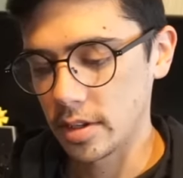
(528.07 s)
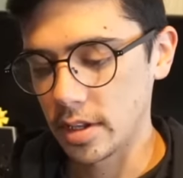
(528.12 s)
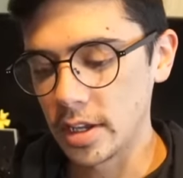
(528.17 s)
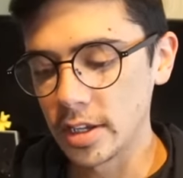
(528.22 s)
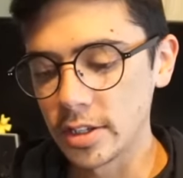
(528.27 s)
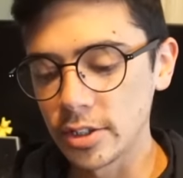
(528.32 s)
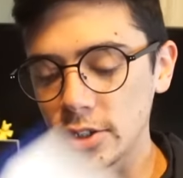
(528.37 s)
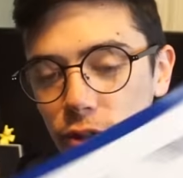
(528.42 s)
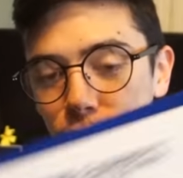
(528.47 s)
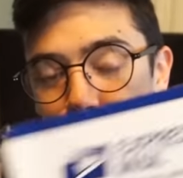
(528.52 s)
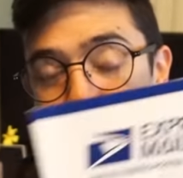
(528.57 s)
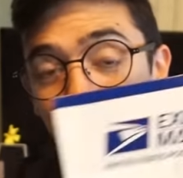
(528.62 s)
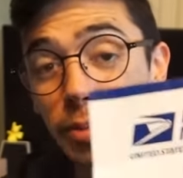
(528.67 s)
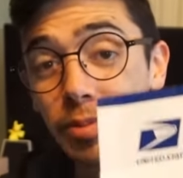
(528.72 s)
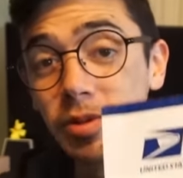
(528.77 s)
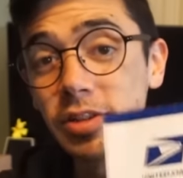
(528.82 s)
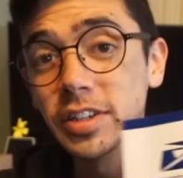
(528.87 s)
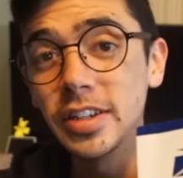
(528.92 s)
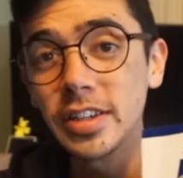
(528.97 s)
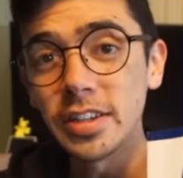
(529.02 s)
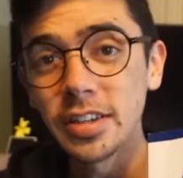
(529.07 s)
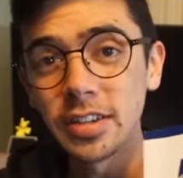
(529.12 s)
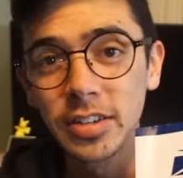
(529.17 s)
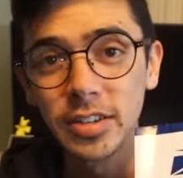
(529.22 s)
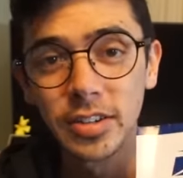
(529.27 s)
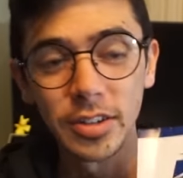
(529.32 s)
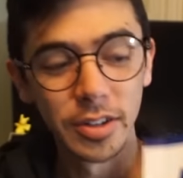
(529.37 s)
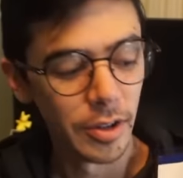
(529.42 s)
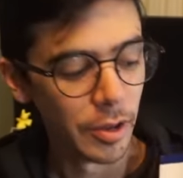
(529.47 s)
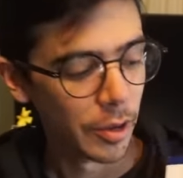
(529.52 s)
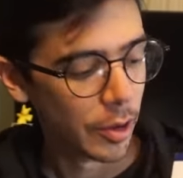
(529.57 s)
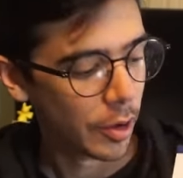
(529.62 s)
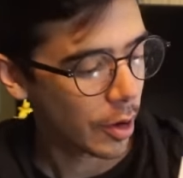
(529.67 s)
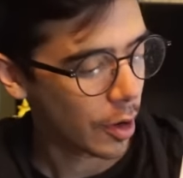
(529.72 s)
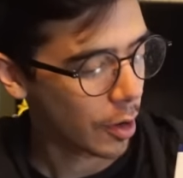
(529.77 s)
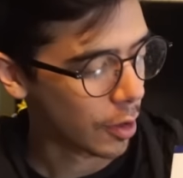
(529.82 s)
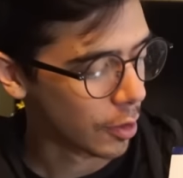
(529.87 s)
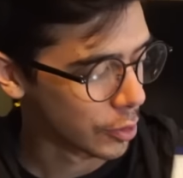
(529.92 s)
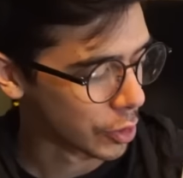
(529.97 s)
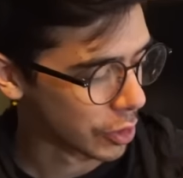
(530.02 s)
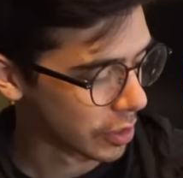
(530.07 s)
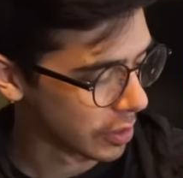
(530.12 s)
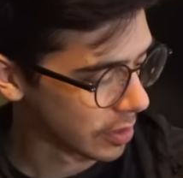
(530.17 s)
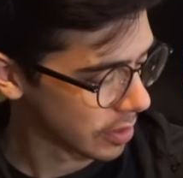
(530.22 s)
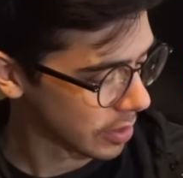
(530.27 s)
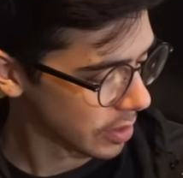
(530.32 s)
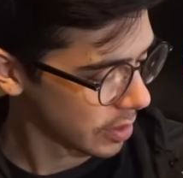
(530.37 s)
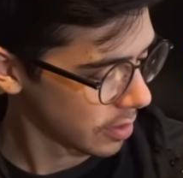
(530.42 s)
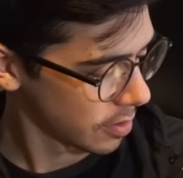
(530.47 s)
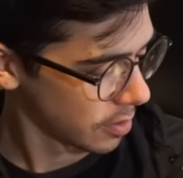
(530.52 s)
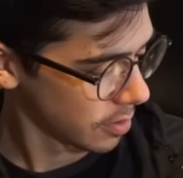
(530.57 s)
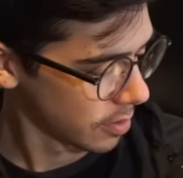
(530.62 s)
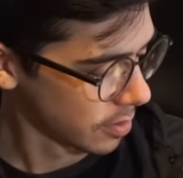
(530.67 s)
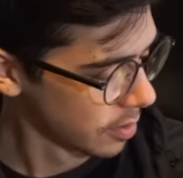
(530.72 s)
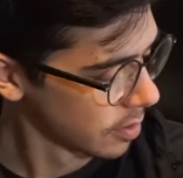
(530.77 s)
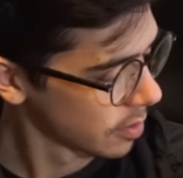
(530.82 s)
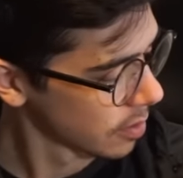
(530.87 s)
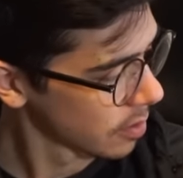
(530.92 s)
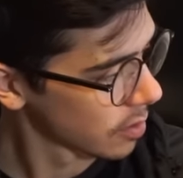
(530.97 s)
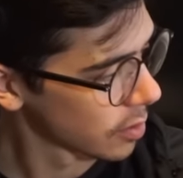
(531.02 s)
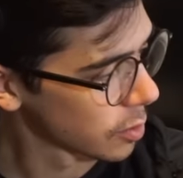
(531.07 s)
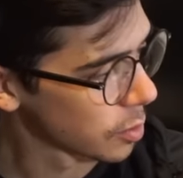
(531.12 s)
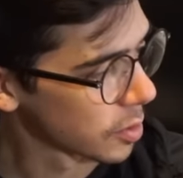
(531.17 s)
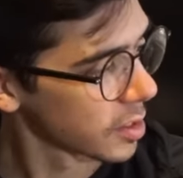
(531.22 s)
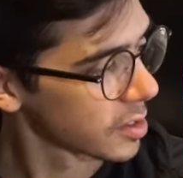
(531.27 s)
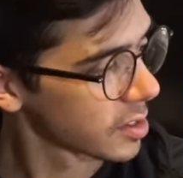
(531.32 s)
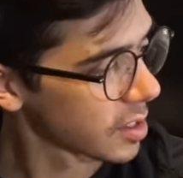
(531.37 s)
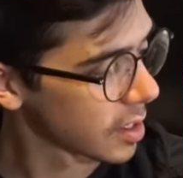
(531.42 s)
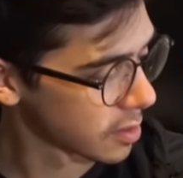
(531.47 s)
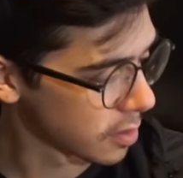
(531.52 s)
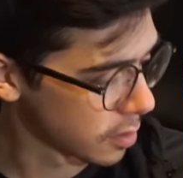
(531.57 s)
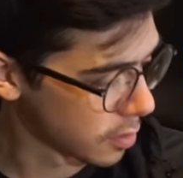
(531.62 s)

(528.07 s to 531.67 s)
Extremely urgent. That's what it says